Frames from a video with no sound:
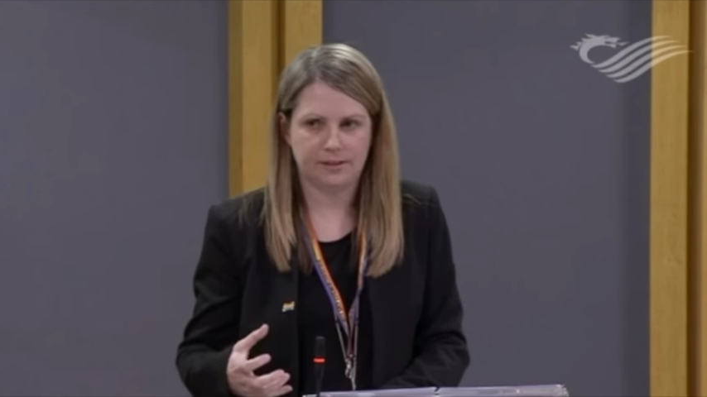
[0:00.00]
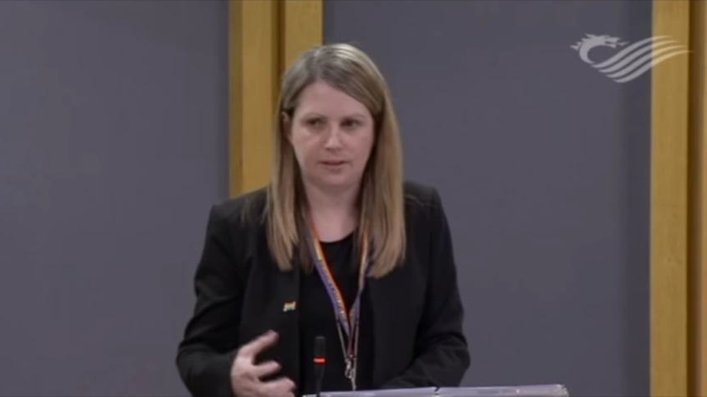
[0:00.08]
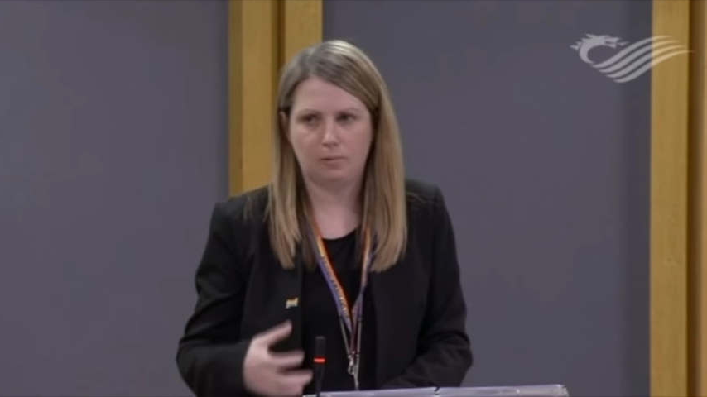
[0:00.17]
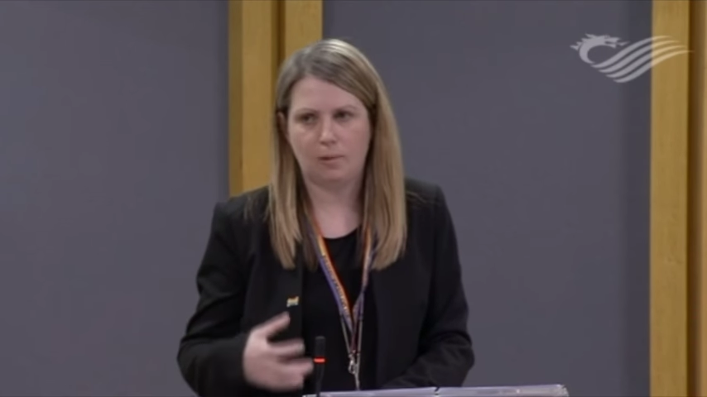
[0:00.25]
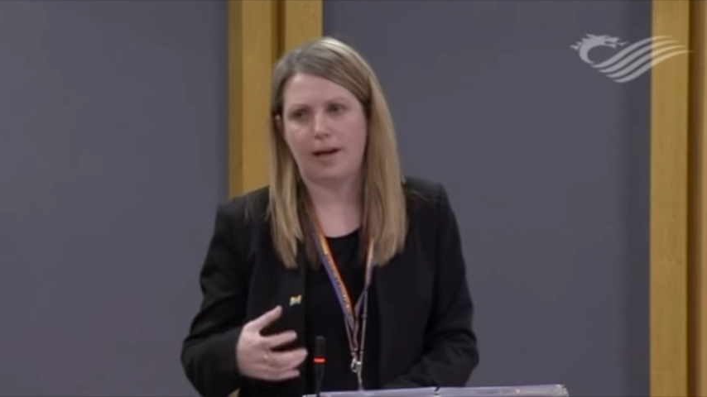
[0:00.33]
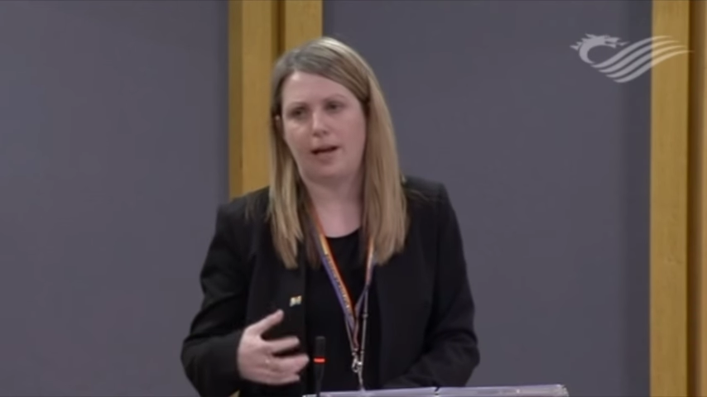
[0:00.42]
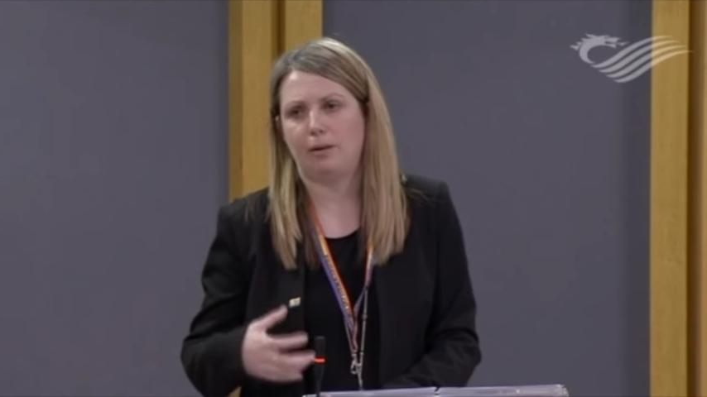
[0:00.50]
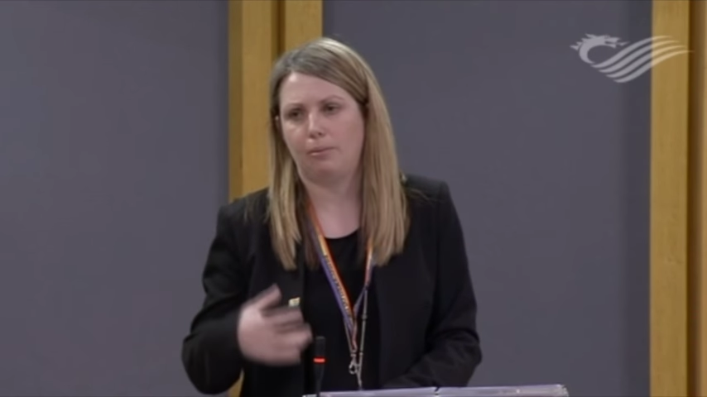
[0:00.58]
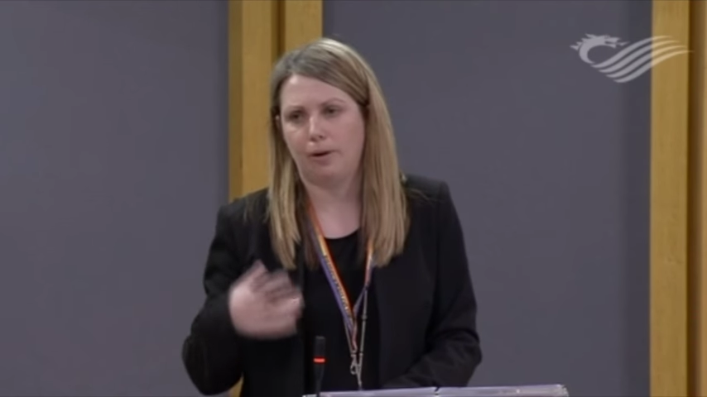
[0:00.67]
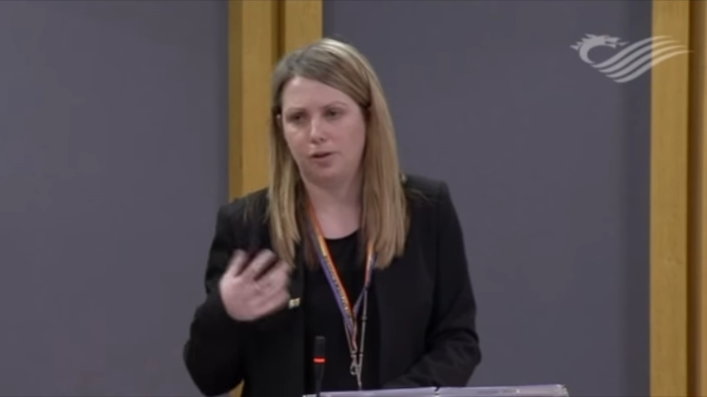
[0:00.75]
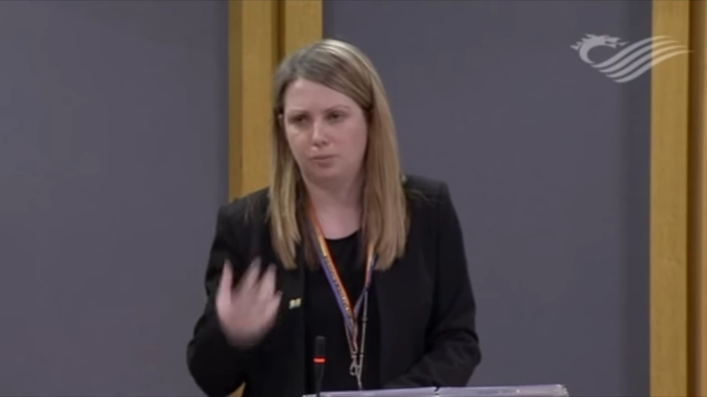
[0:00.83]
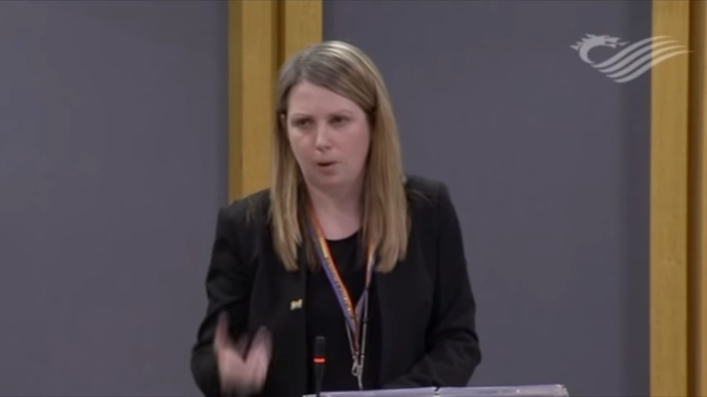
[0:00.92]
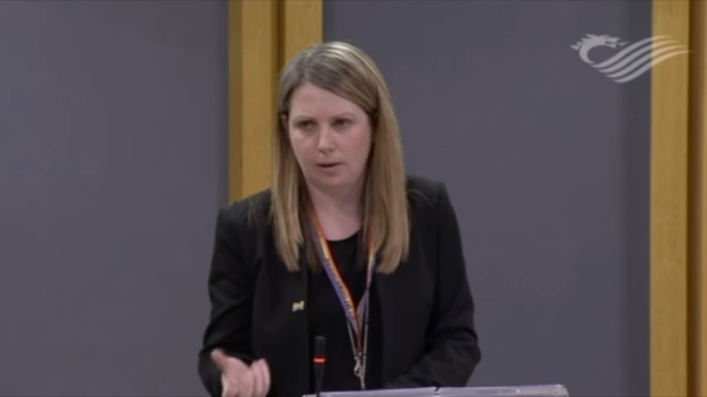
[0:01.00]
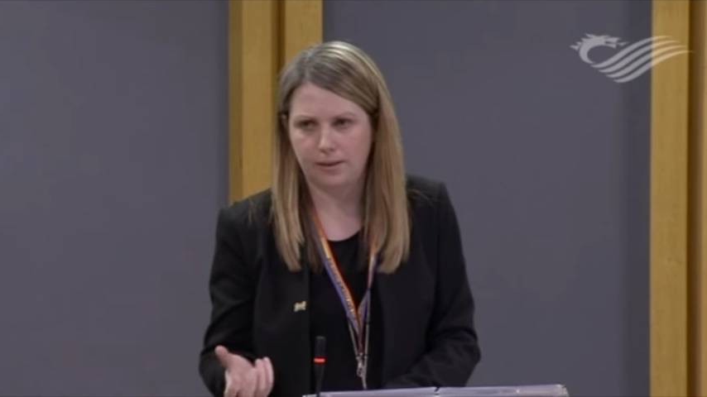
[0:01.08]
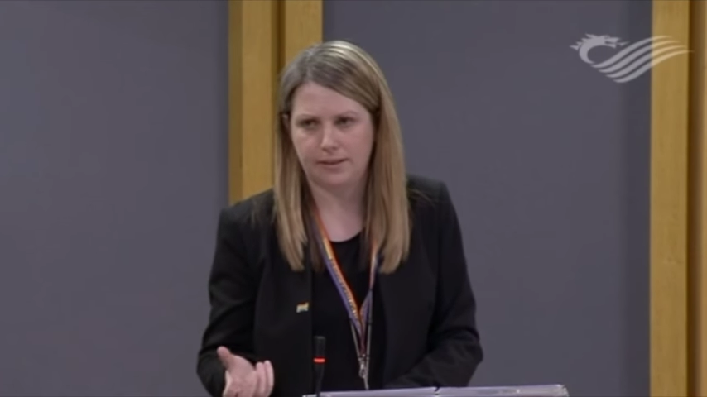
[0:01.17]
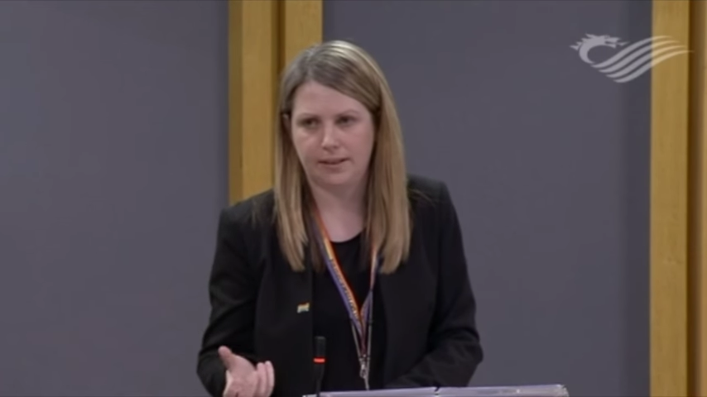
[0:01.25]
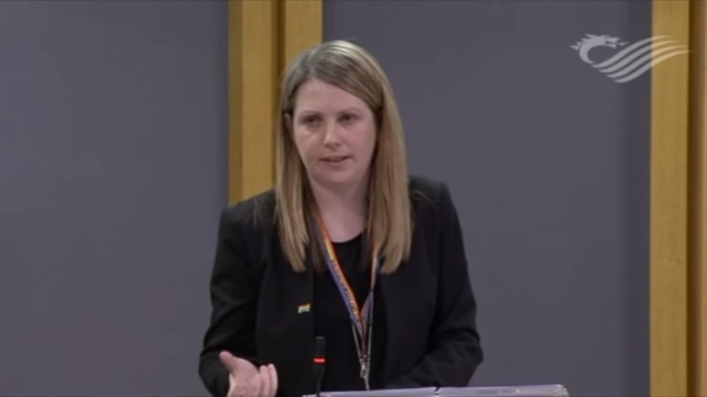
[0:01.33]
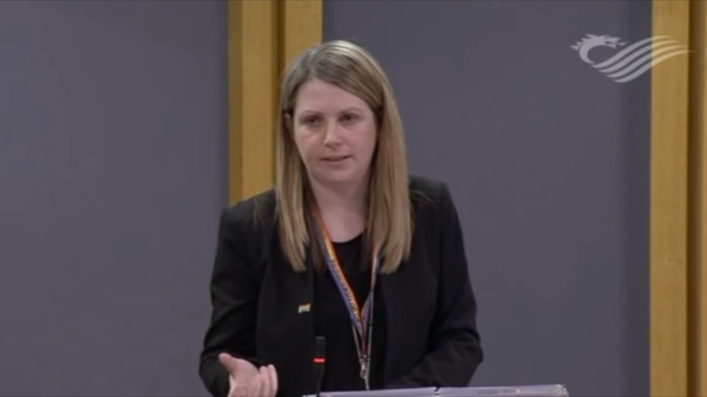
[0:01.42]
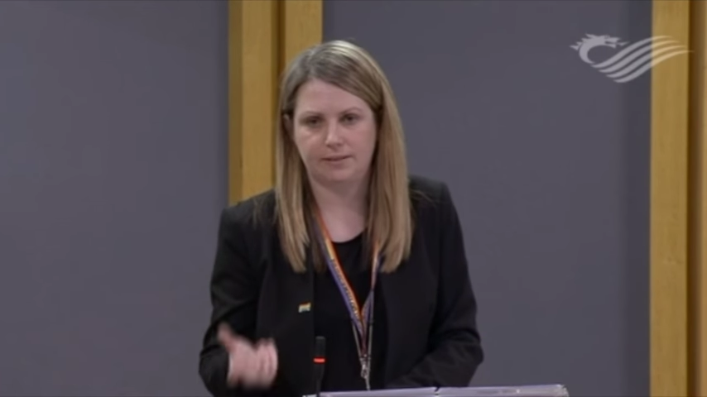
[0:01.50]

in the way I approach politics.